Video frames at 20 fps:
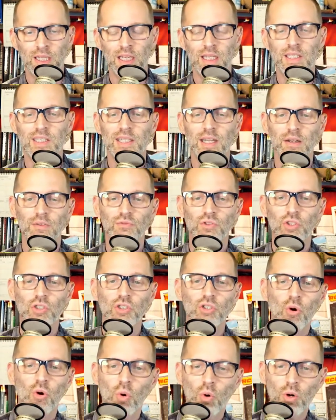Instead of
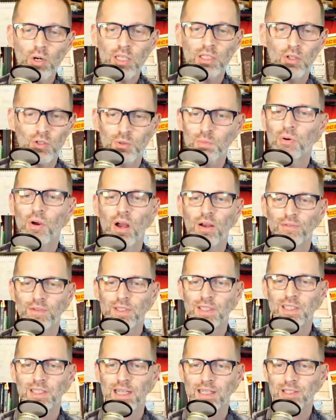just hoarding those
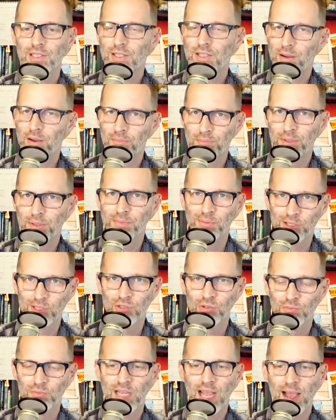profits, as some people
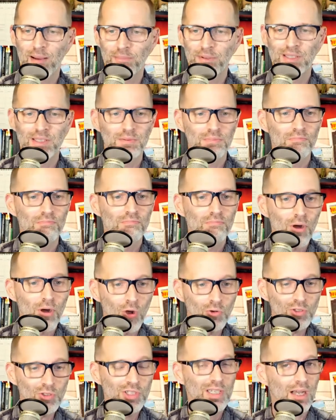assumes happens,
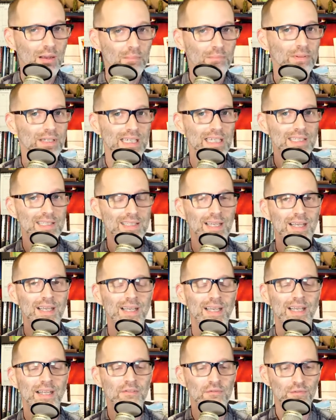most companies
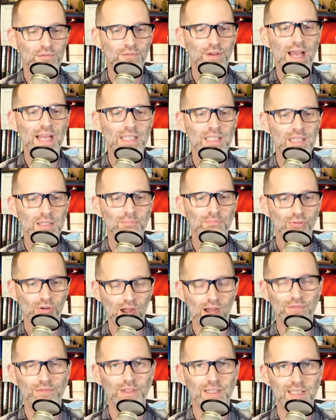invest
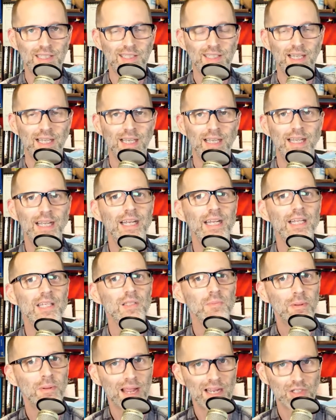profits in
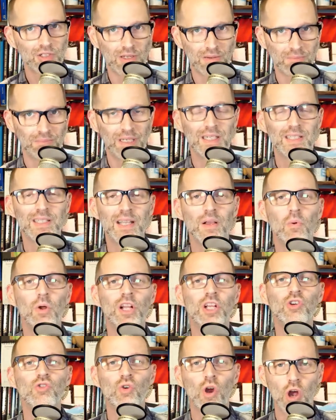expansion because they want
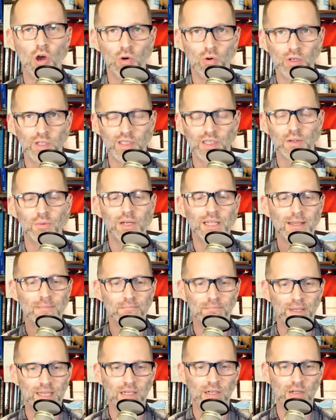to grow, because they want to
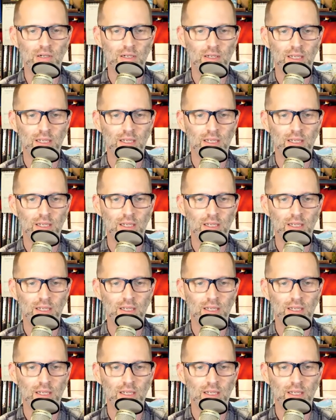get bigger.